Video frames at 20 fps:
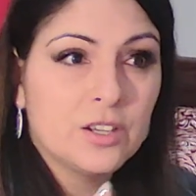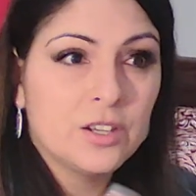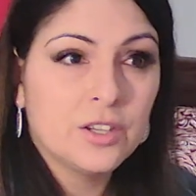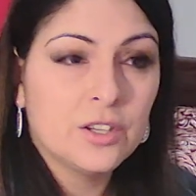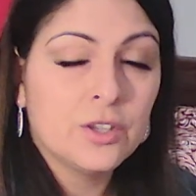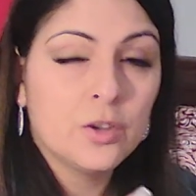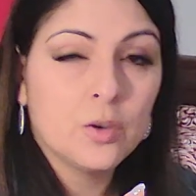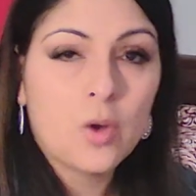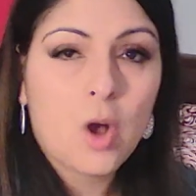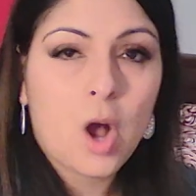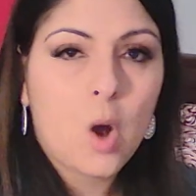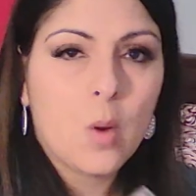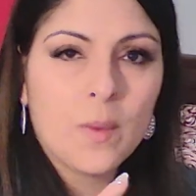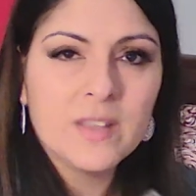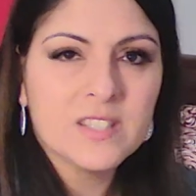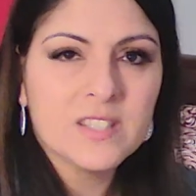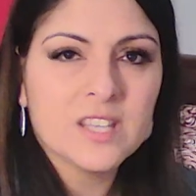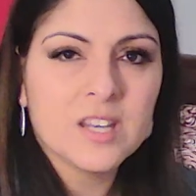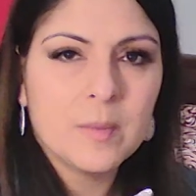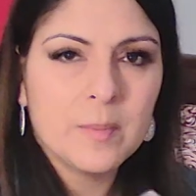you're
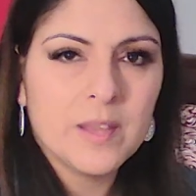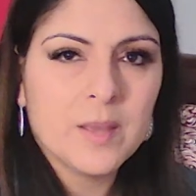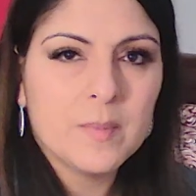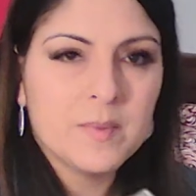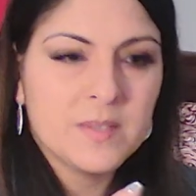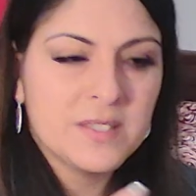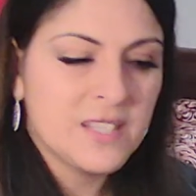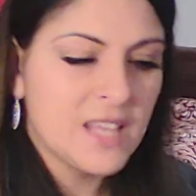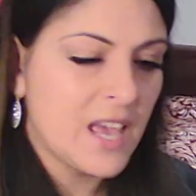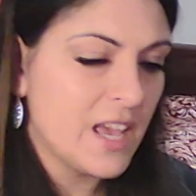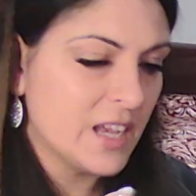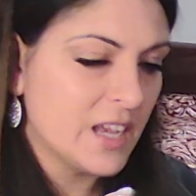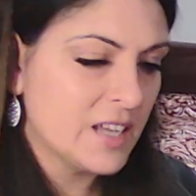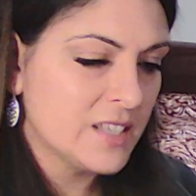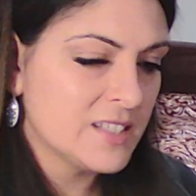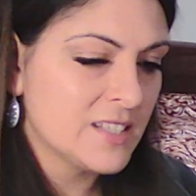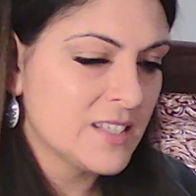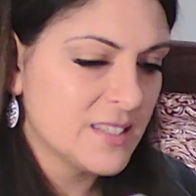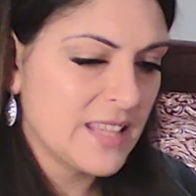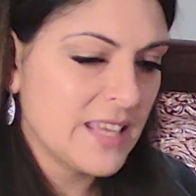always going to be upset
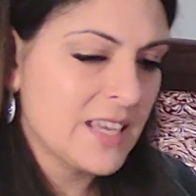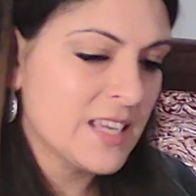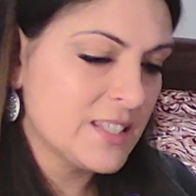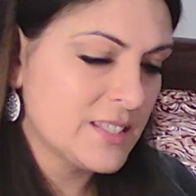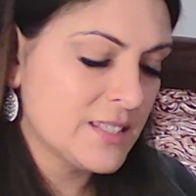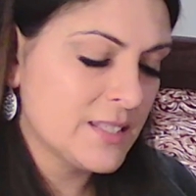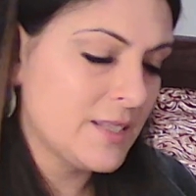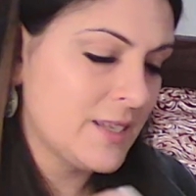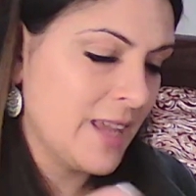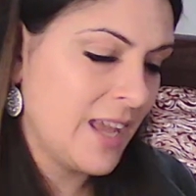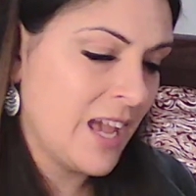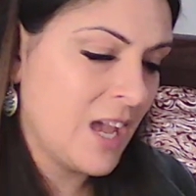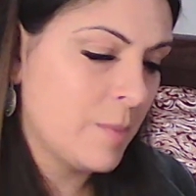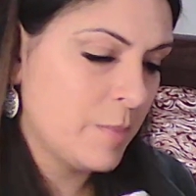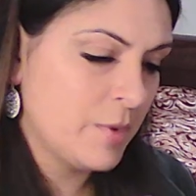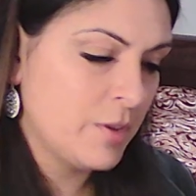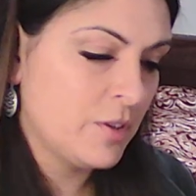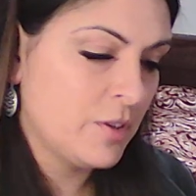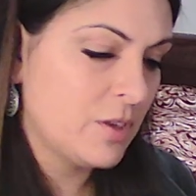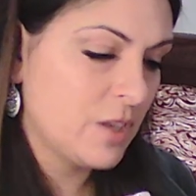because things didn't
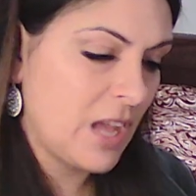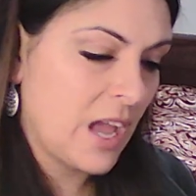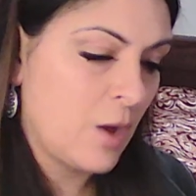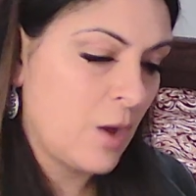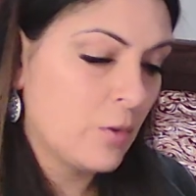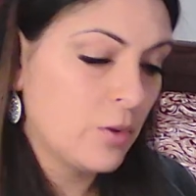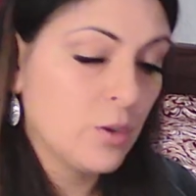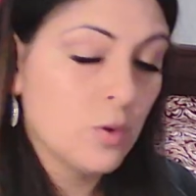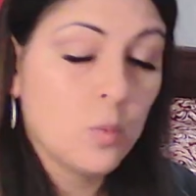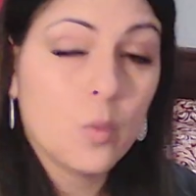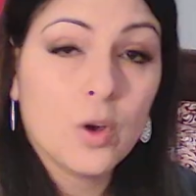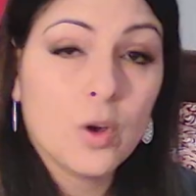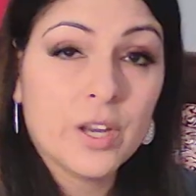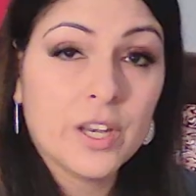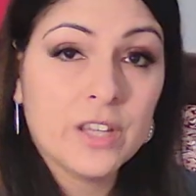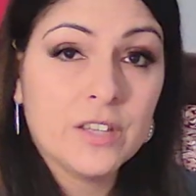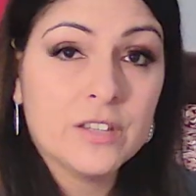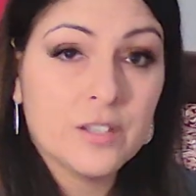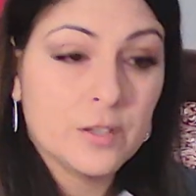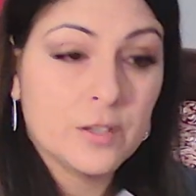happen how you
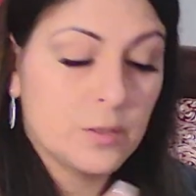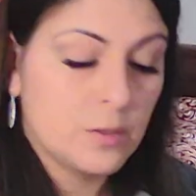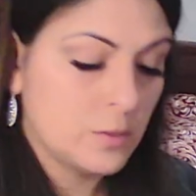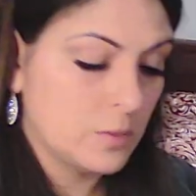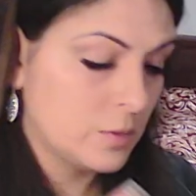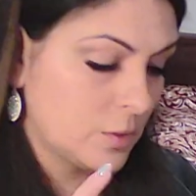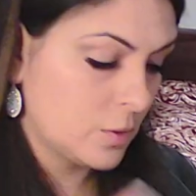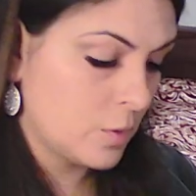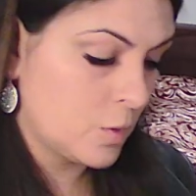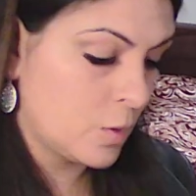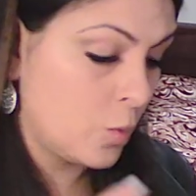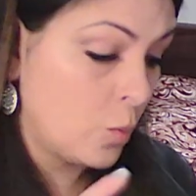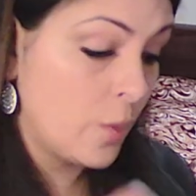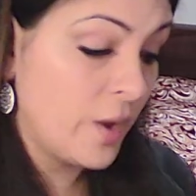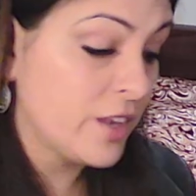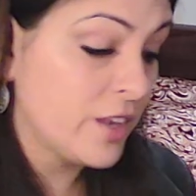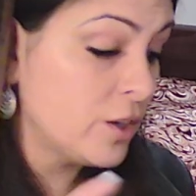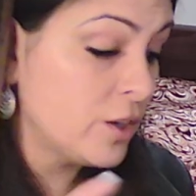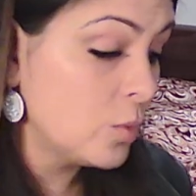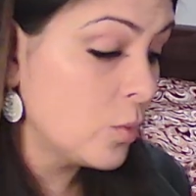wanted to or
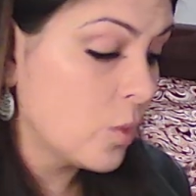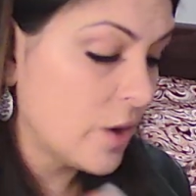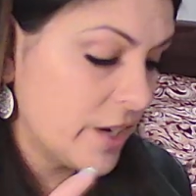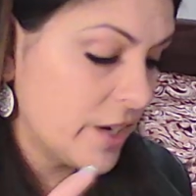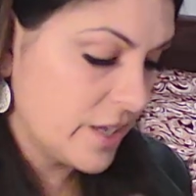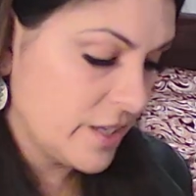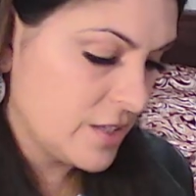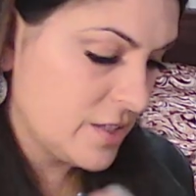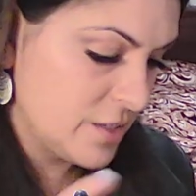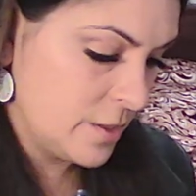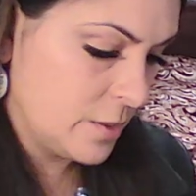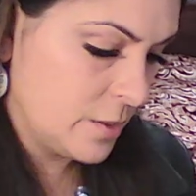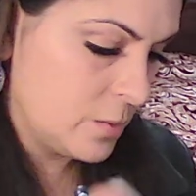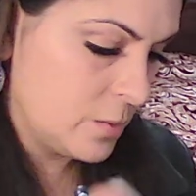when you wanted to,